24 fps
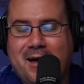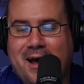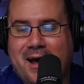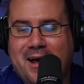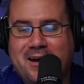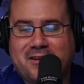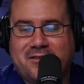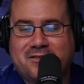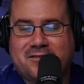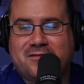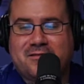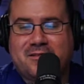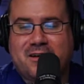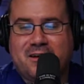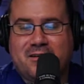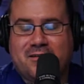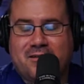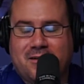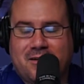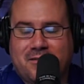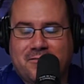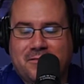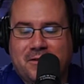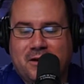I I just
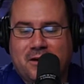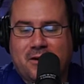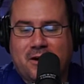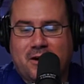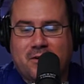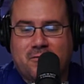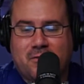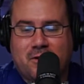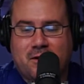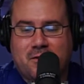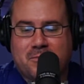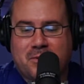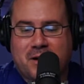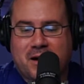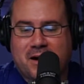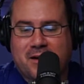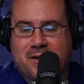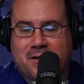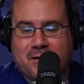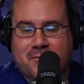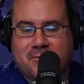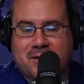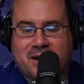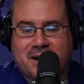I figured I'd run it by
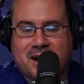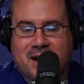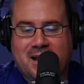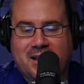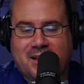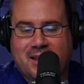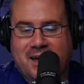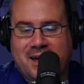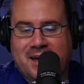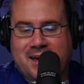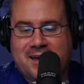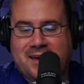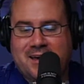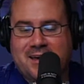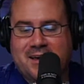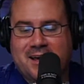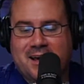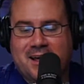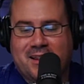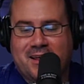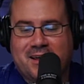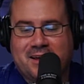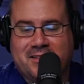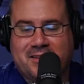you. I mean, I like
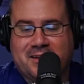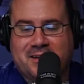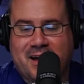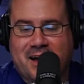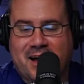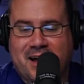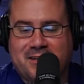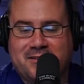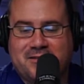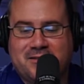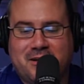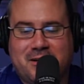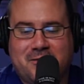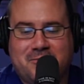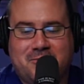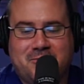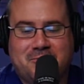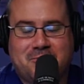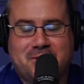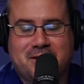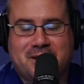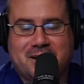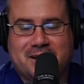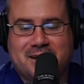I like the concept,
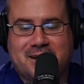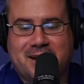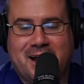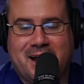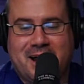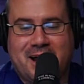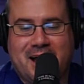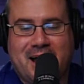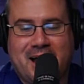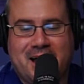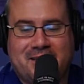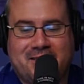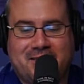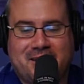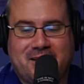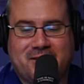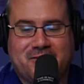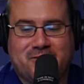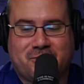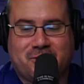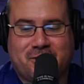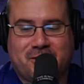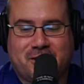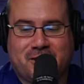but I think
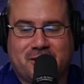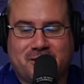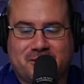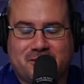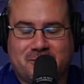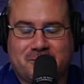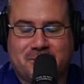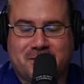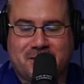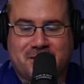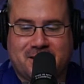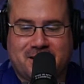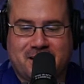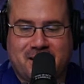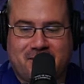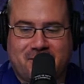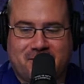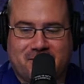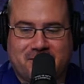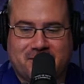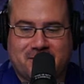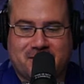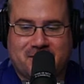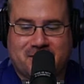it's really going to depend on how
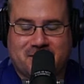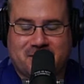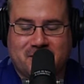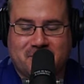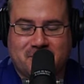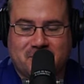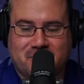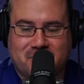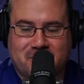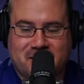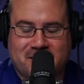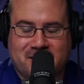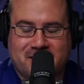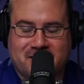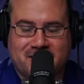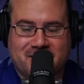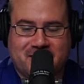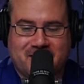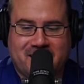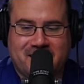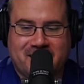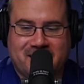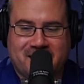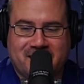it's it's
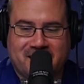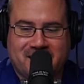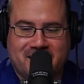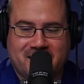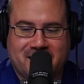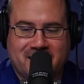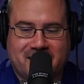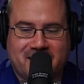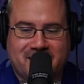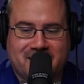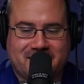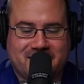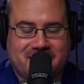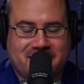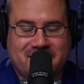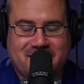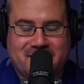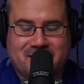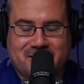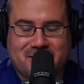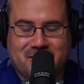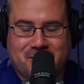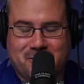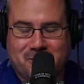implemented, and I,
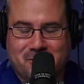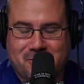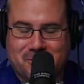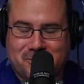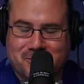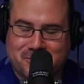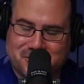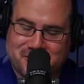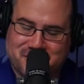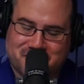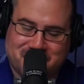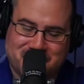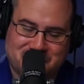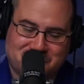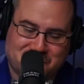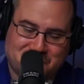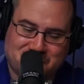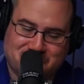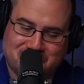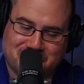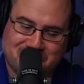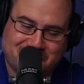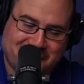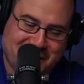the whole
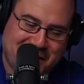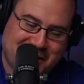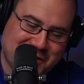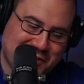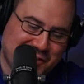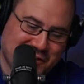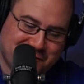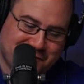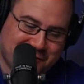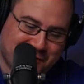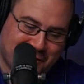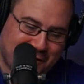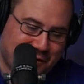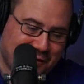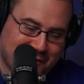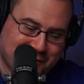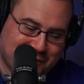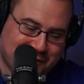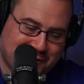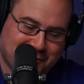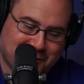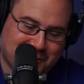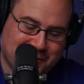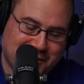central location for all
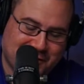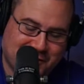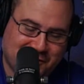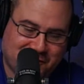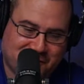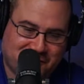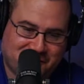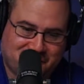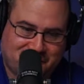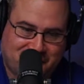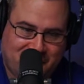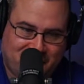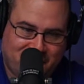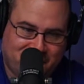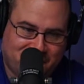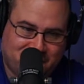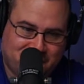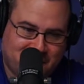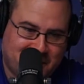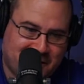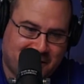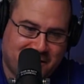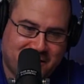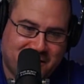this footage just scares me.